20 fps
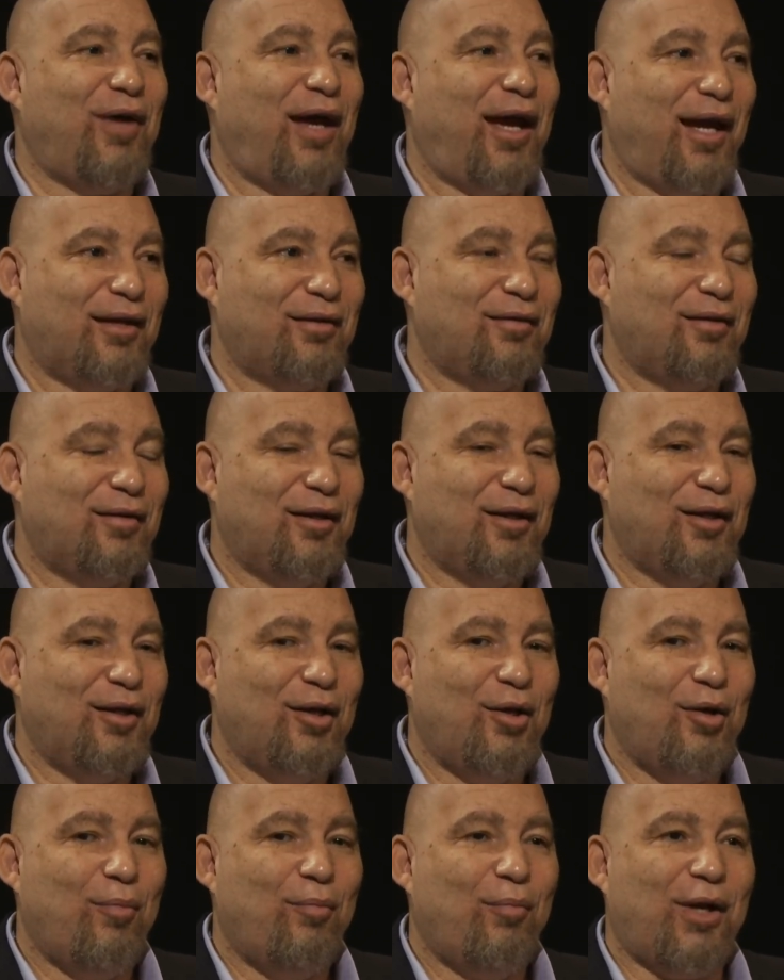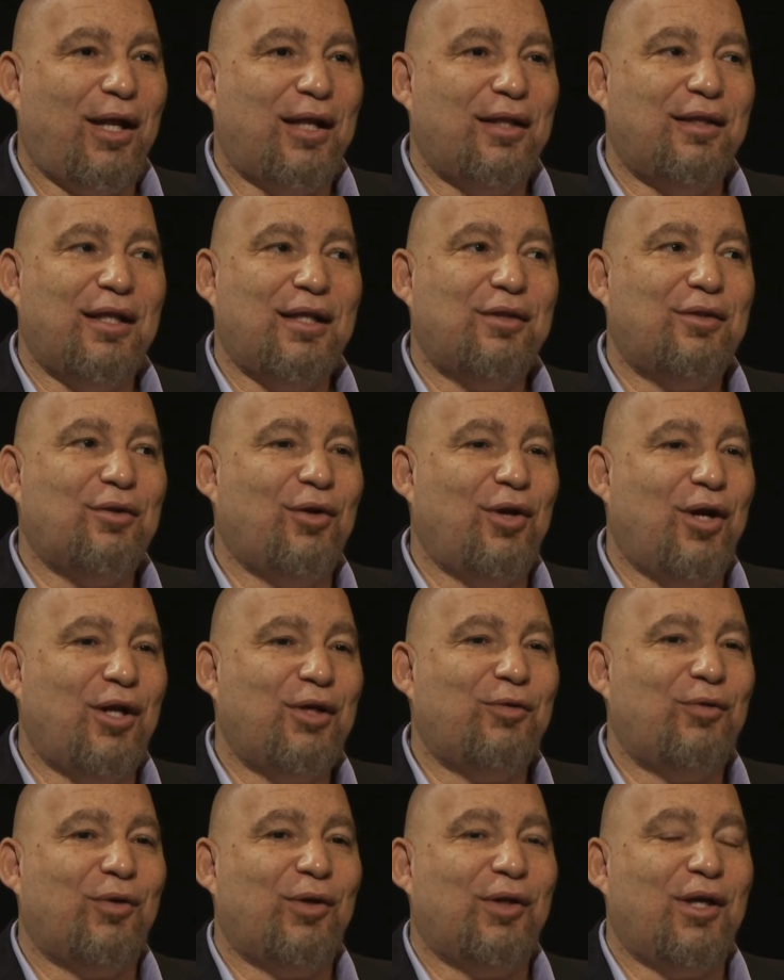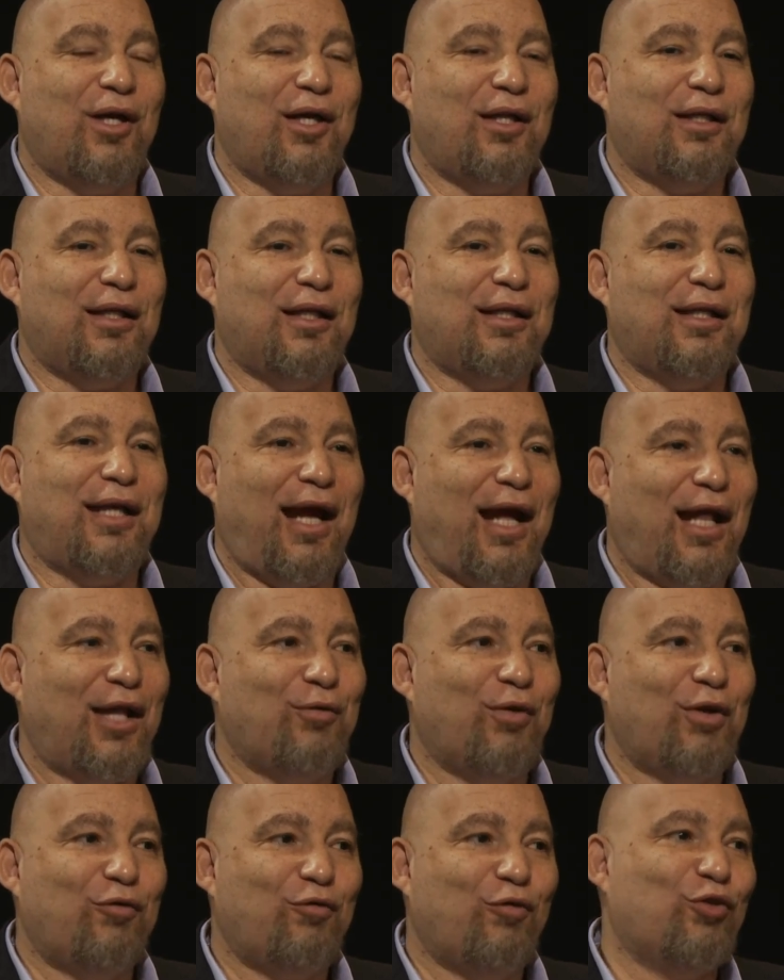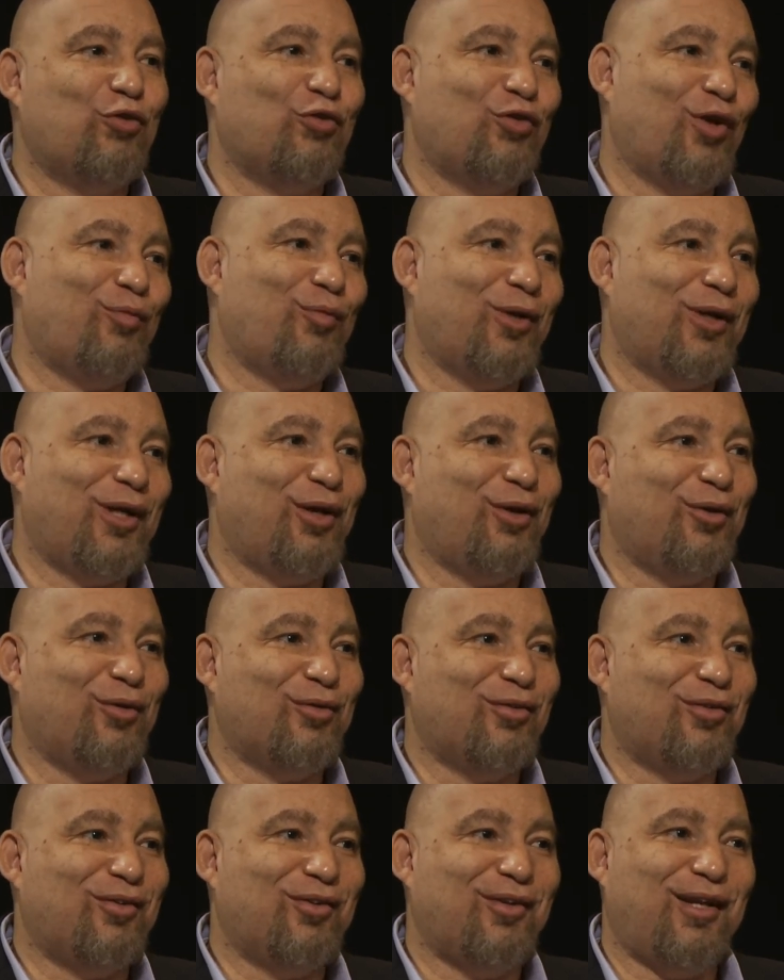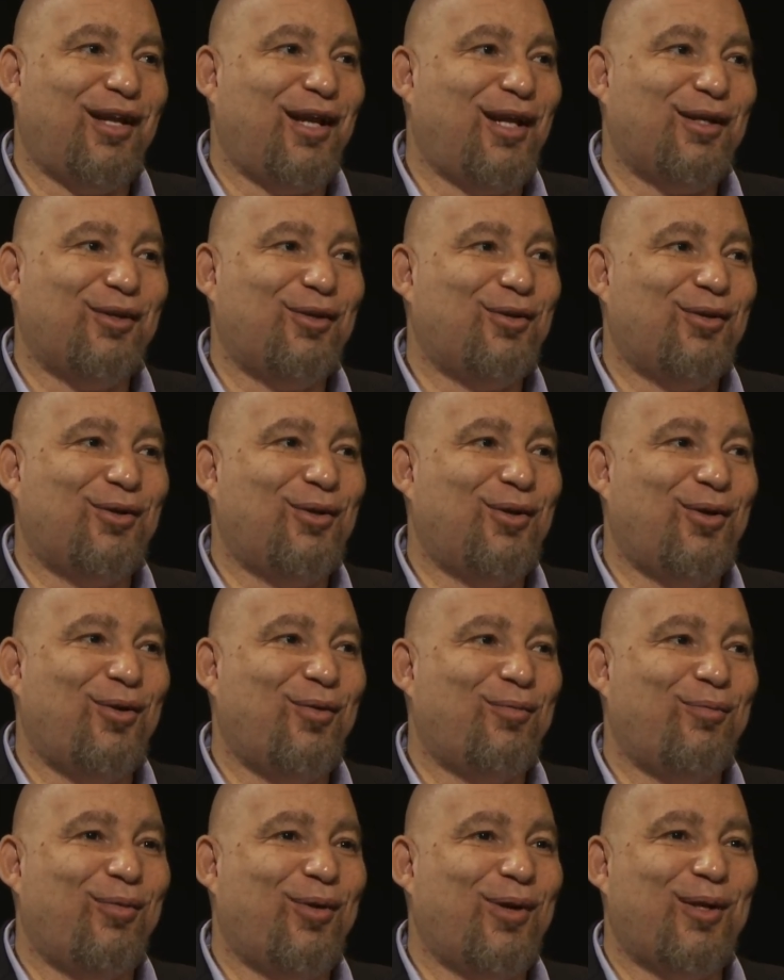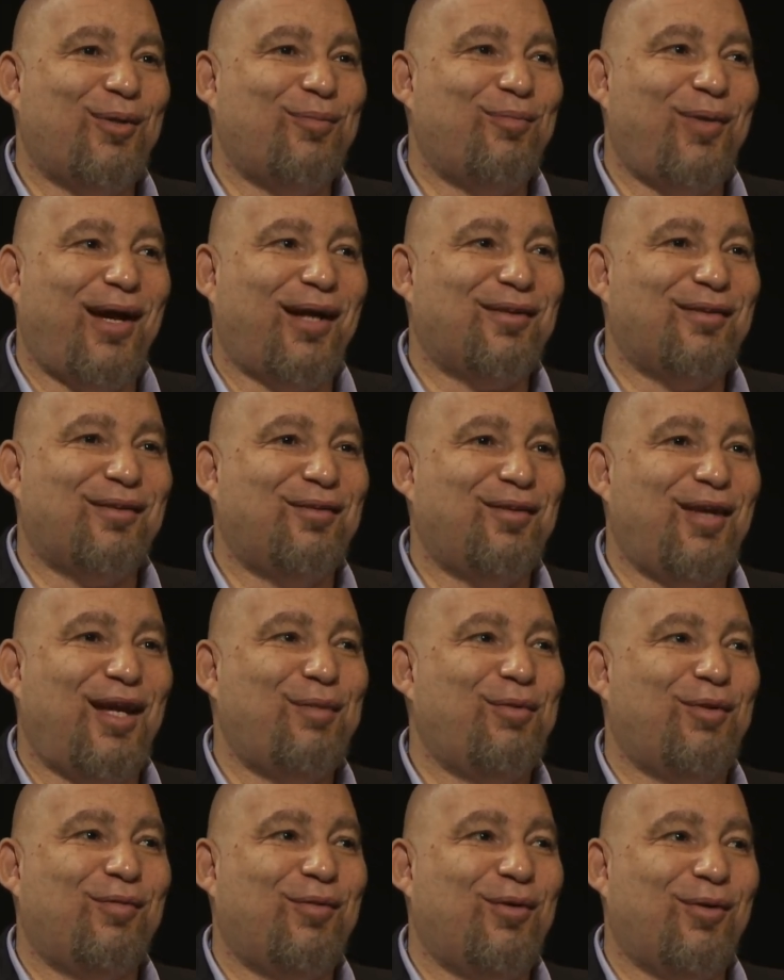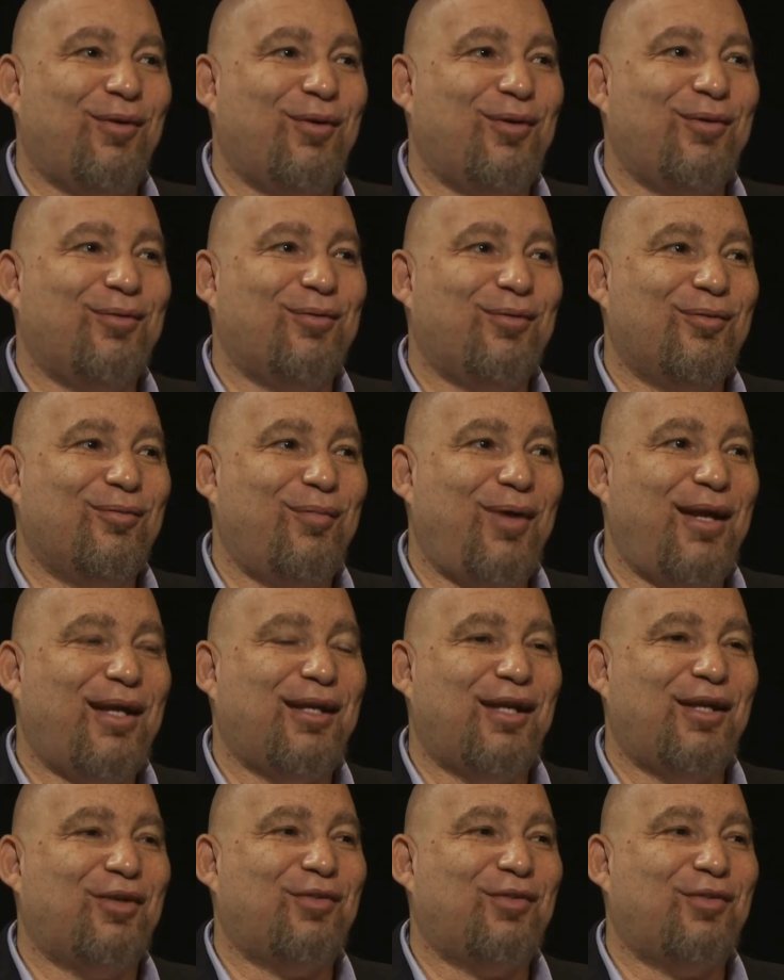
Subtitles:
Fact. But I think they're hunting and gathering for someone else. They're not going bringing it back to the table of their own making. Because